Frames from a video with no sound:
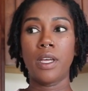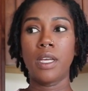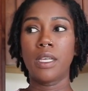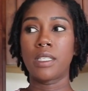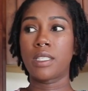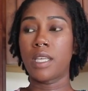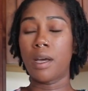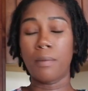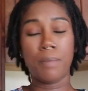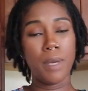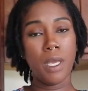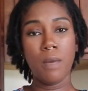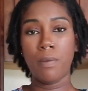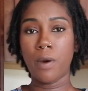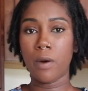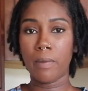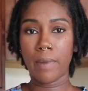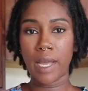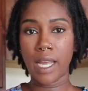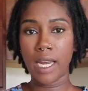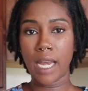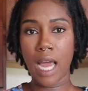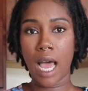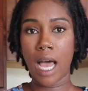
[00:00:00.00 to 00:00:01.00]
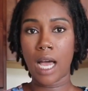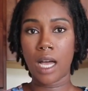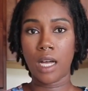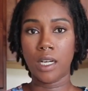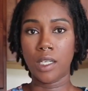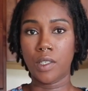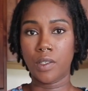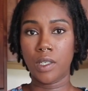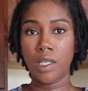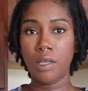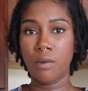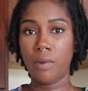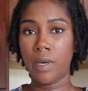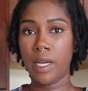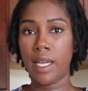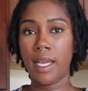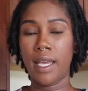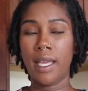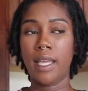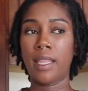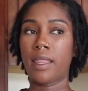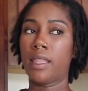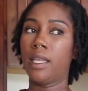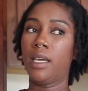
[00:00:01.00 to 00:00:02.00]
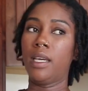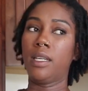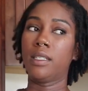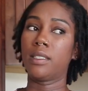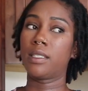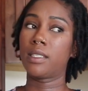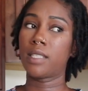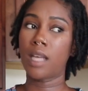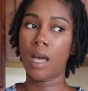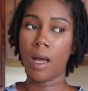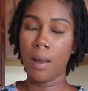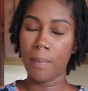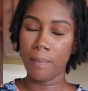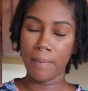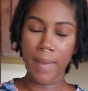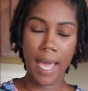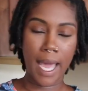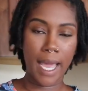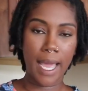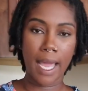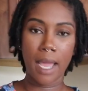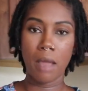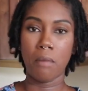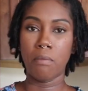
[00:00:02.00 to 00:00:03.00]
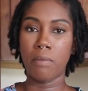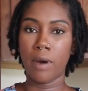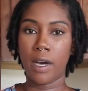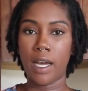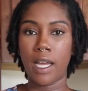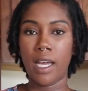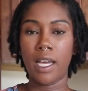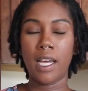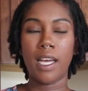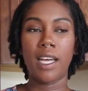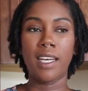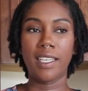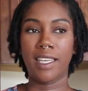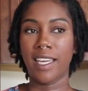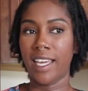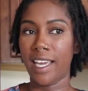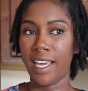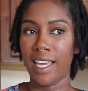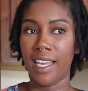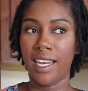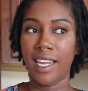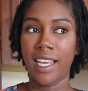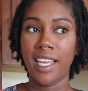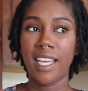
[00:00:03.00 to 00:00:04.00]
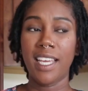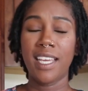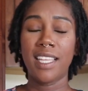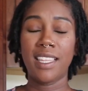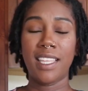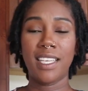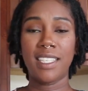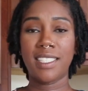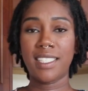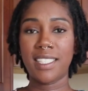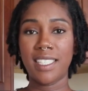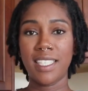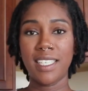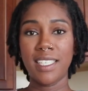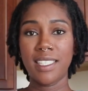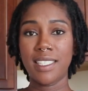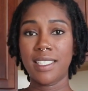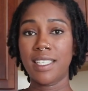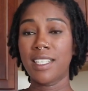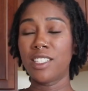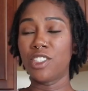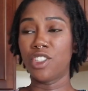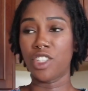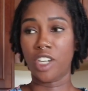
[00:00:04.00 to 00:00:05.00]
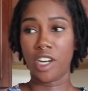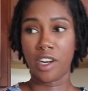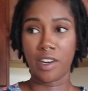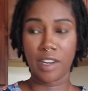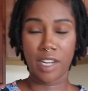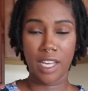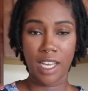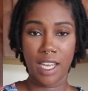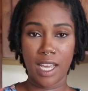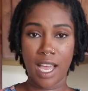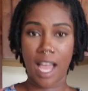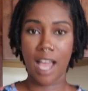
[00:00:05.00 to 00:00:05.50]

some people may not agree with and some may, but again, this is a journey.